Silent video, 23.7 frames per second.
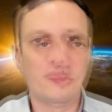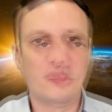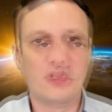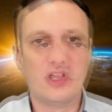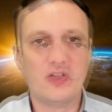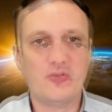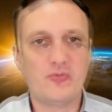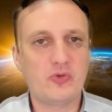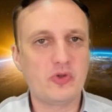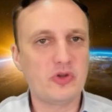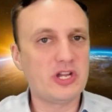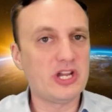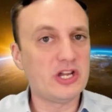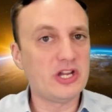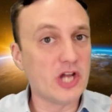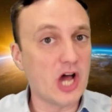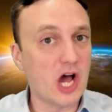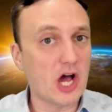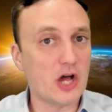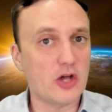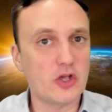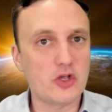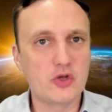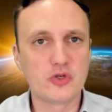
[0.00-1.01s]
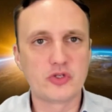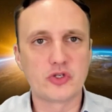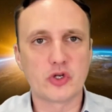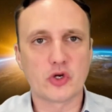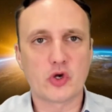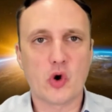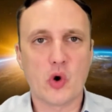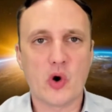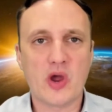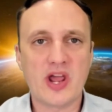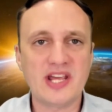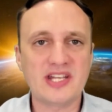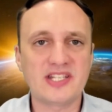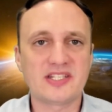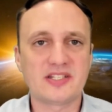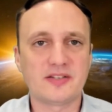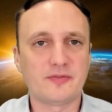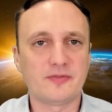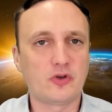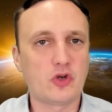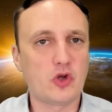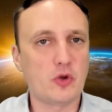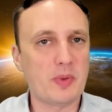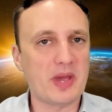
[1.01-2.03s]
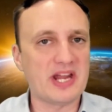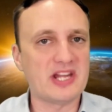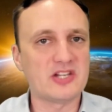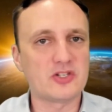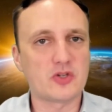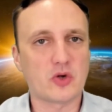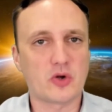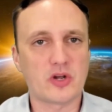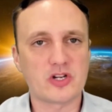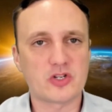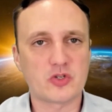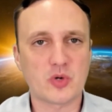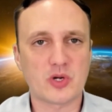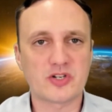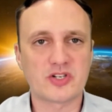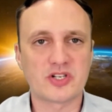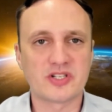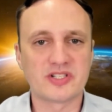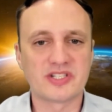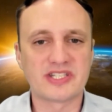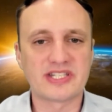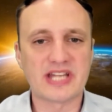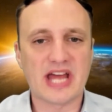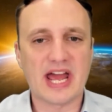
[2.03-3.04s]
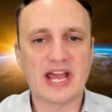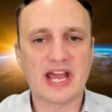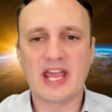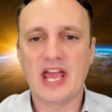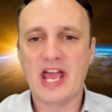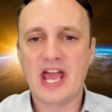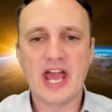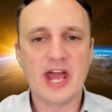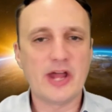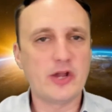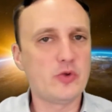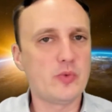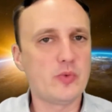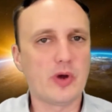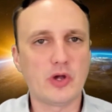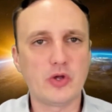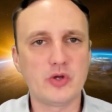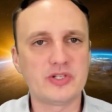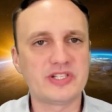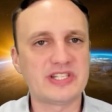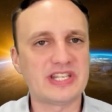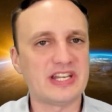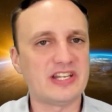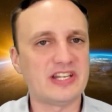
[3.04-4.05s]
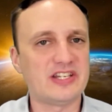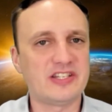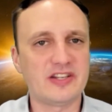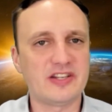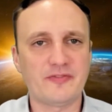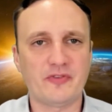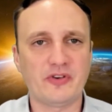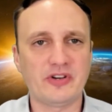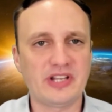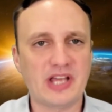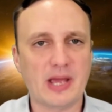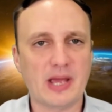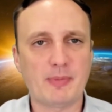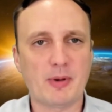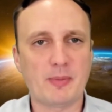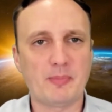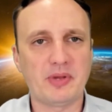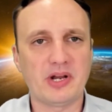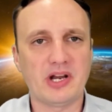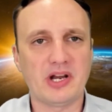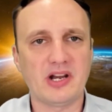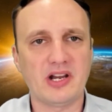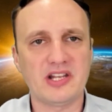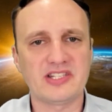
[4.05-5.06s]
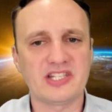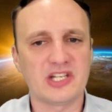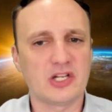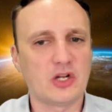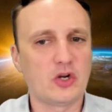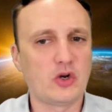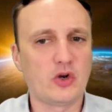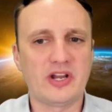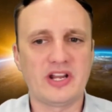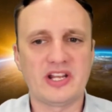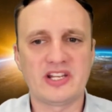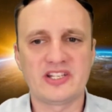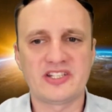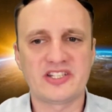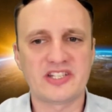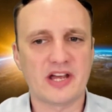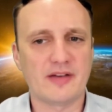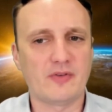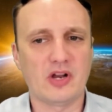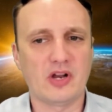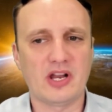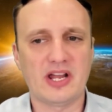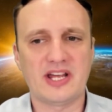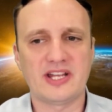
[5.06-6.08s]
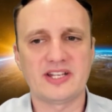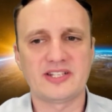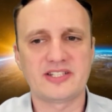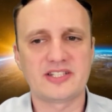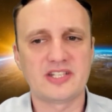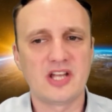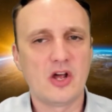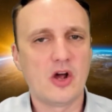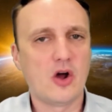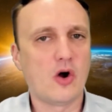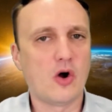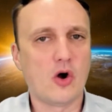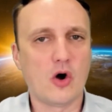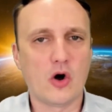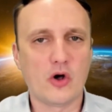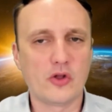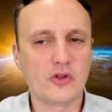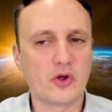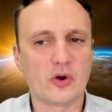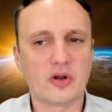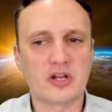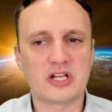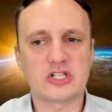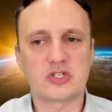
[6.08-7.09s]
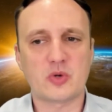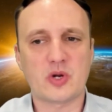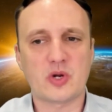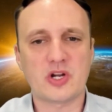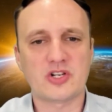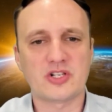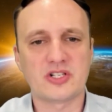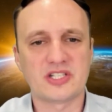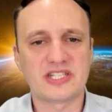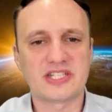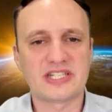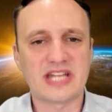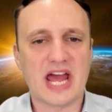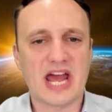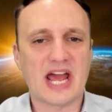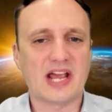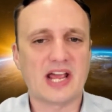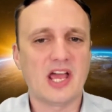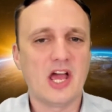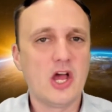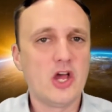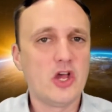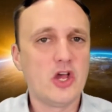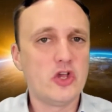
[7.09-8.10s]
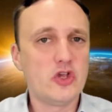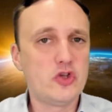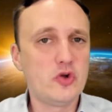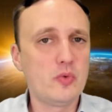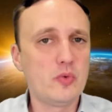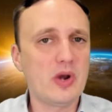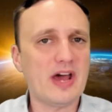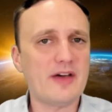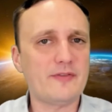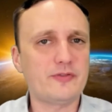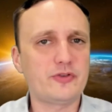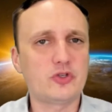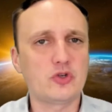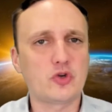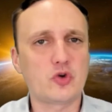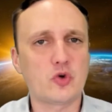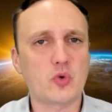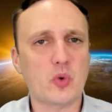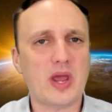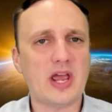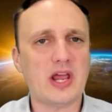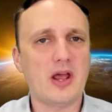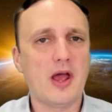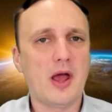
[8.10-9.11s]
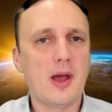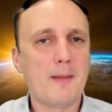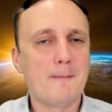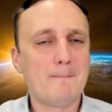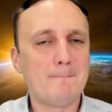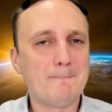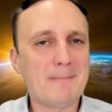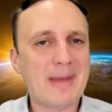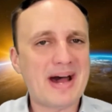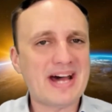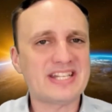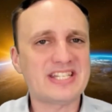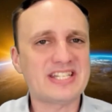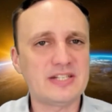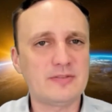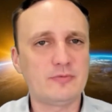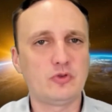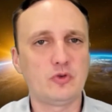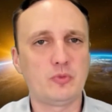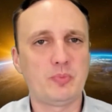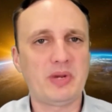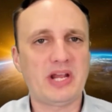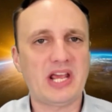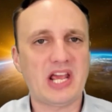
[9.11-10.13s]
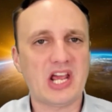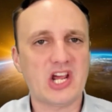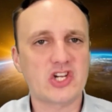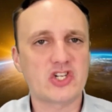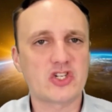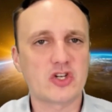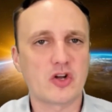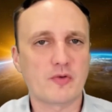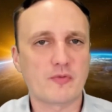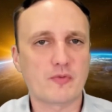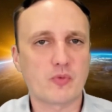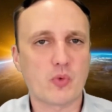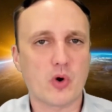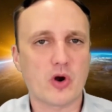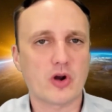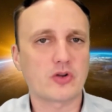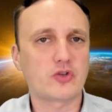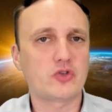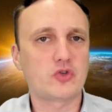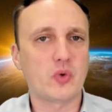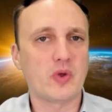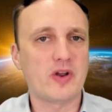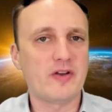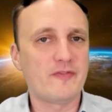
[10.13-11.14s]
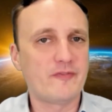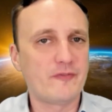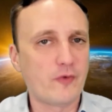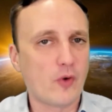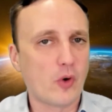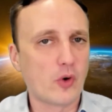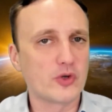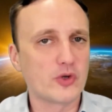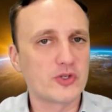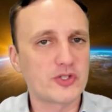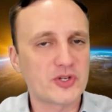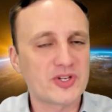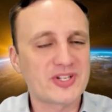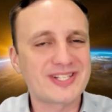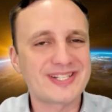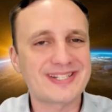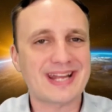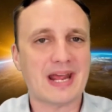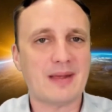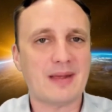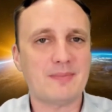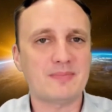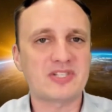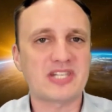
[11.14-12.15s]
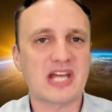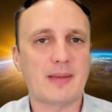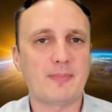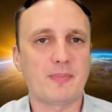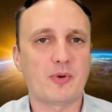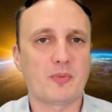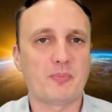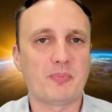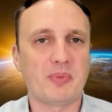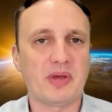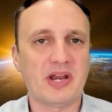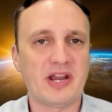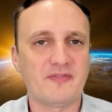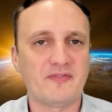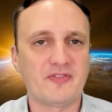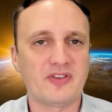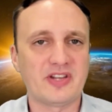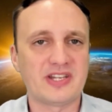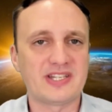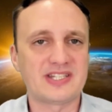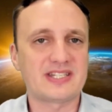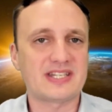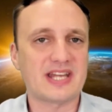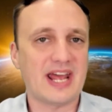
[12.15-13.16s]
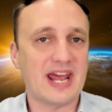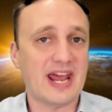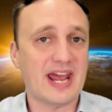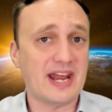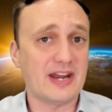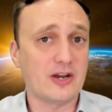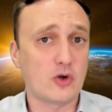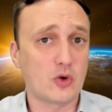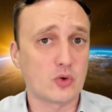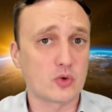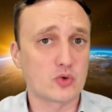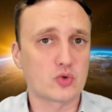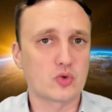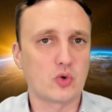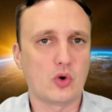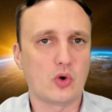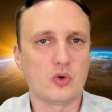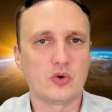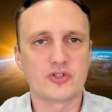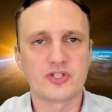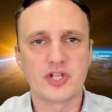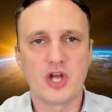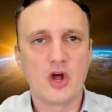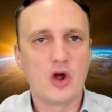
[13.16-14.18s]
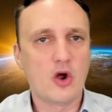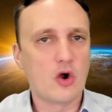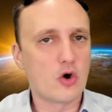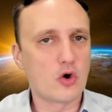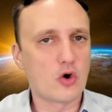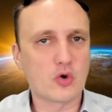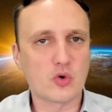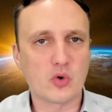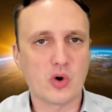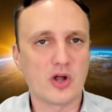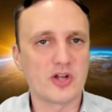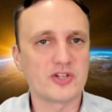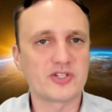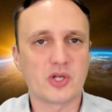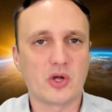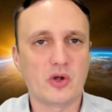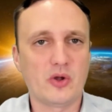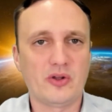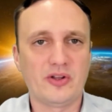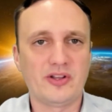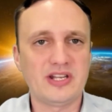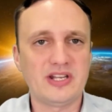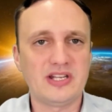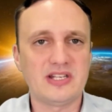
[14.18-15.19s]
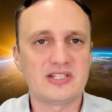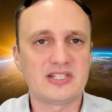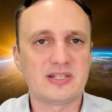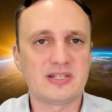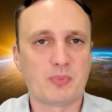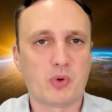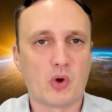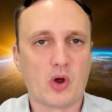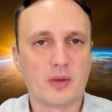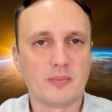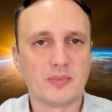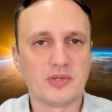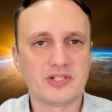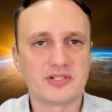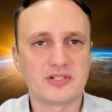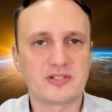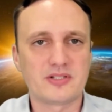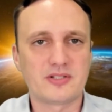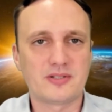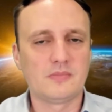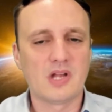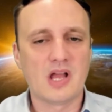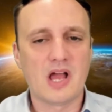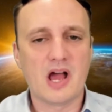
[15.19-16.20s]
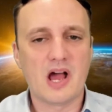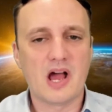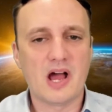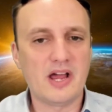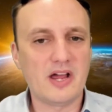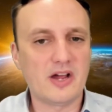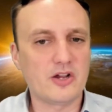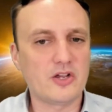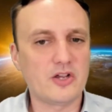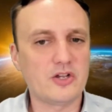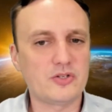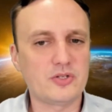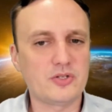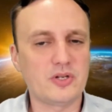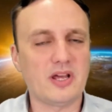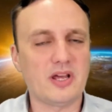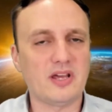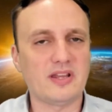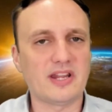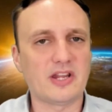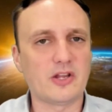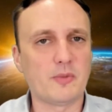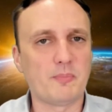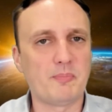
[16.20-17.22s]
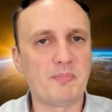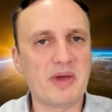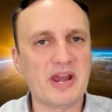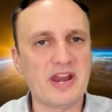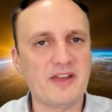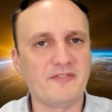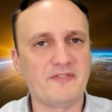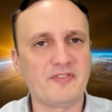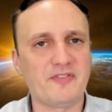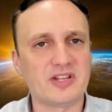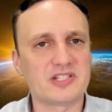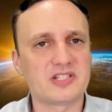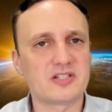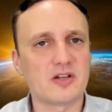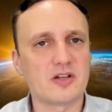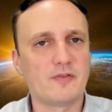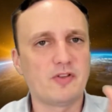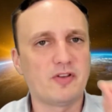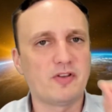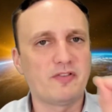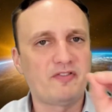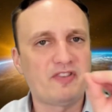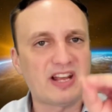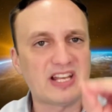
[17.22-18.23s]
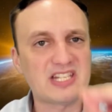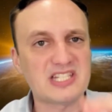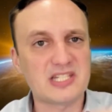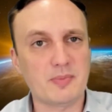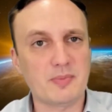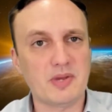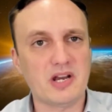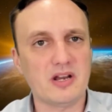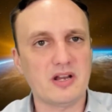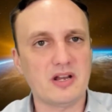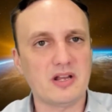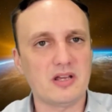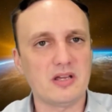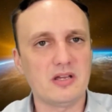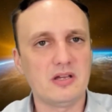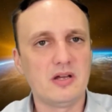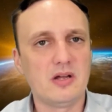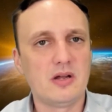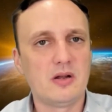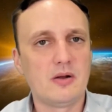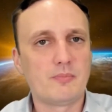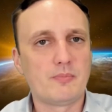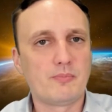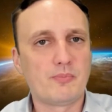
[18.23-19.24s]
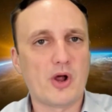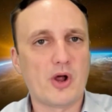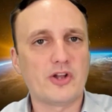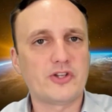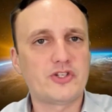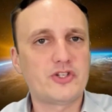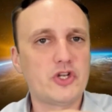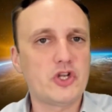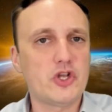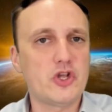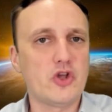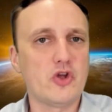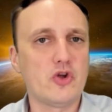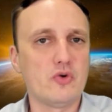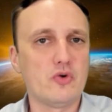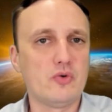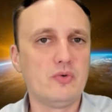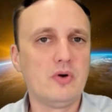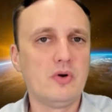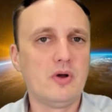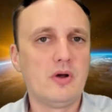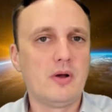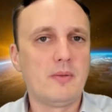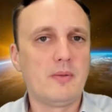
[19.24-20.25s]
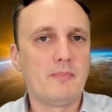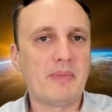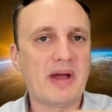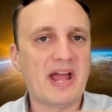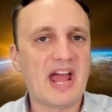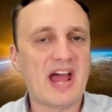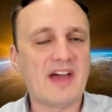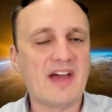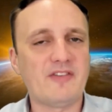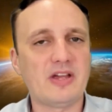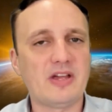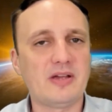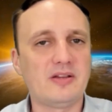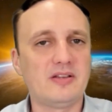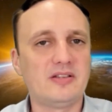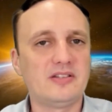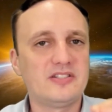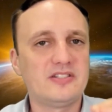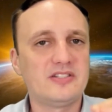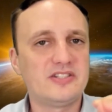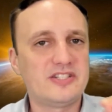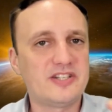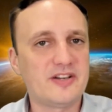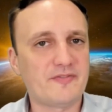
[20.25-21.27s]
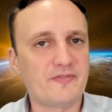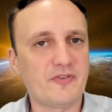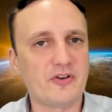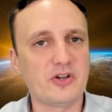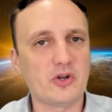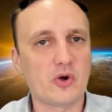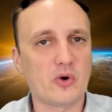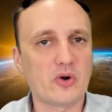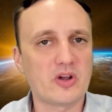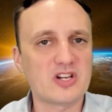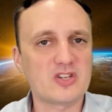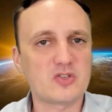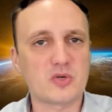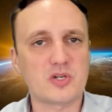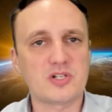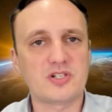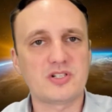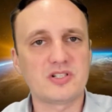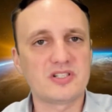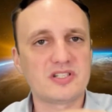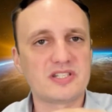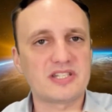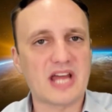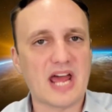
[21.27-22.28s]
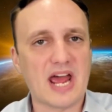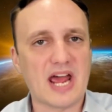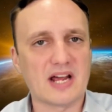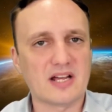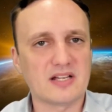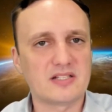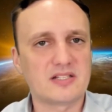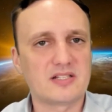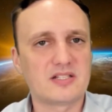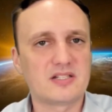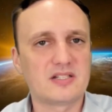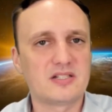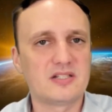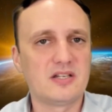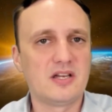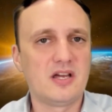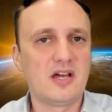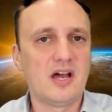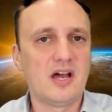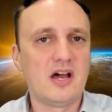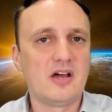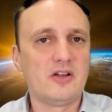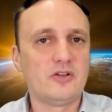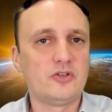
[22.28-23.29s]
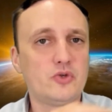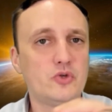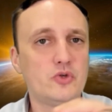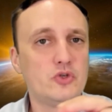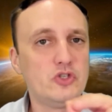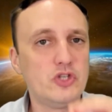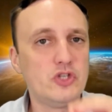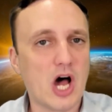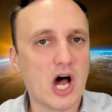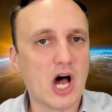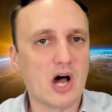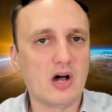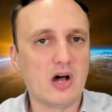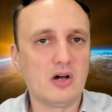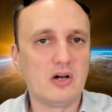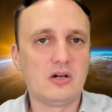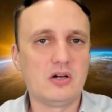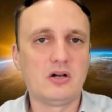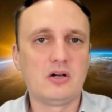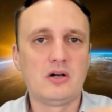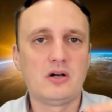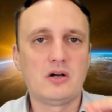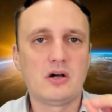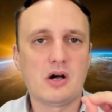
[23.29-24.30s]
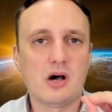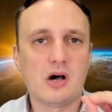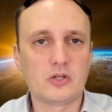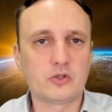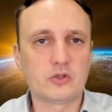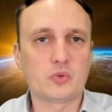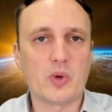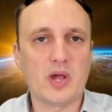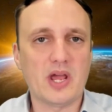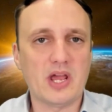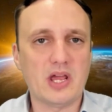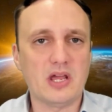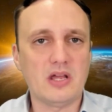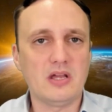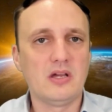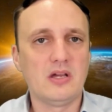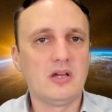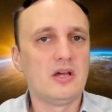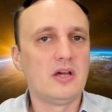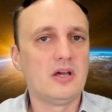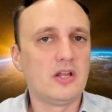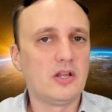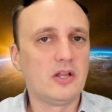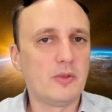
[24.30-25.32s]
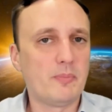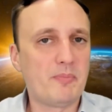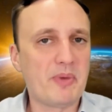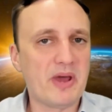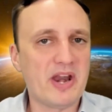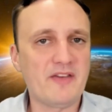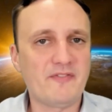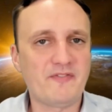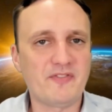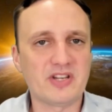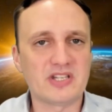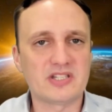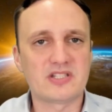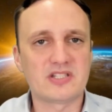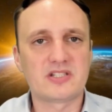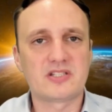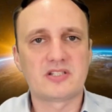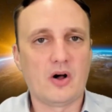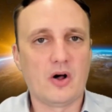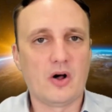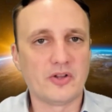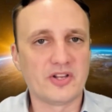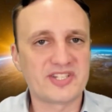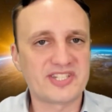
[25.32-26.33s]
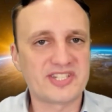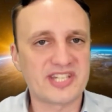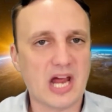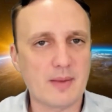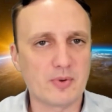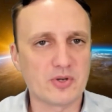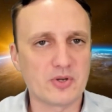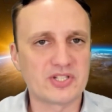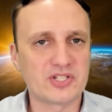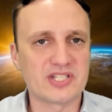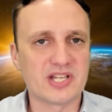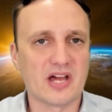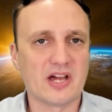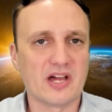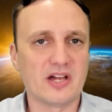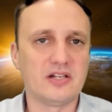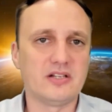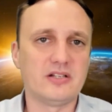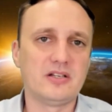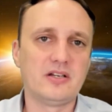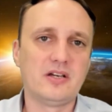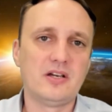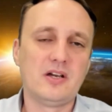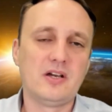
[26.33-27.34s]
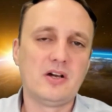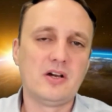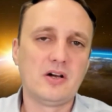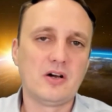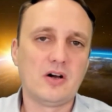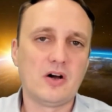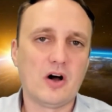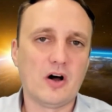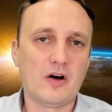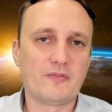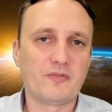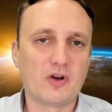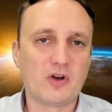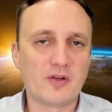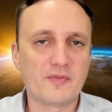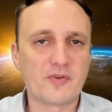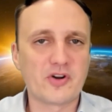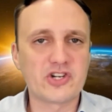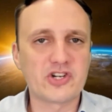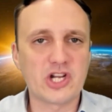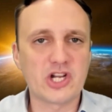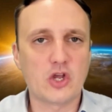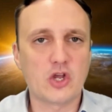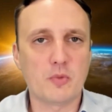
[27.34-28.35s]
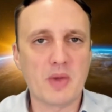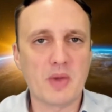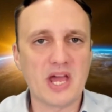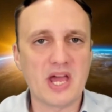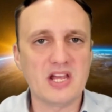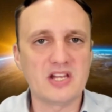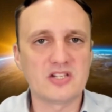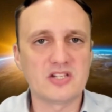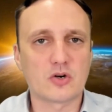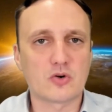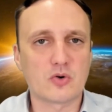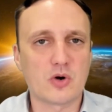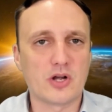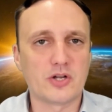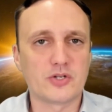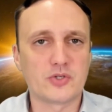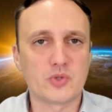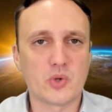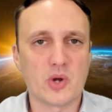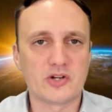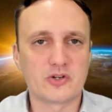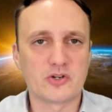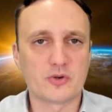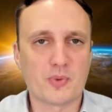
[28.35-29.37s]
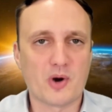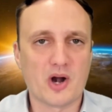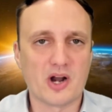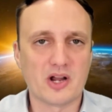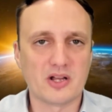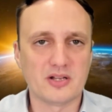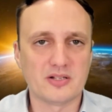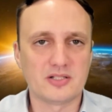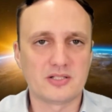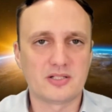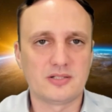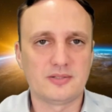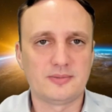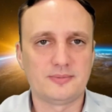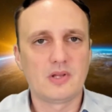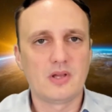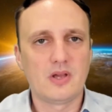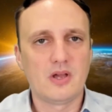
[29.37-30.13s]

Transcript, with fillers: If you did not use a cohesive Kubernetes orchestration stack and you were using different capabilities, including serverless or other orchestration stack, you would have to create massive duplication of work to enforce the same cyber benefits and controls across all these deployments. I argue today that the benefits of the flexibility brought to you by having different orchestration stacks do not outweigh the benefits on the cyber side of leveraging Kubernetes across your enterprise.